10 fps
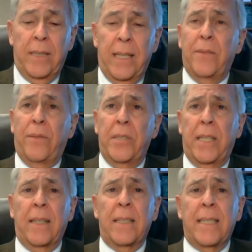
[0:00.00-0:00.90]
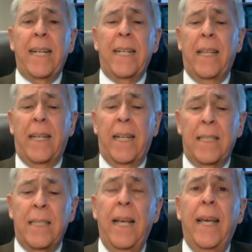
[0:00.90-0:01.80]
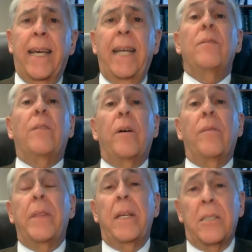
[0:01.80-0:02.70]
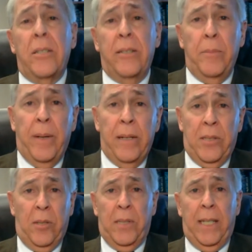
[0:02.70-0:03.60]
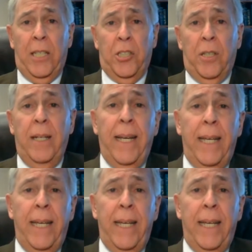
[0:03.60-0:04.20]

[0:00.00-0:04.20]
That's the first thing. The second thing is get involved with the Ontario Bar Association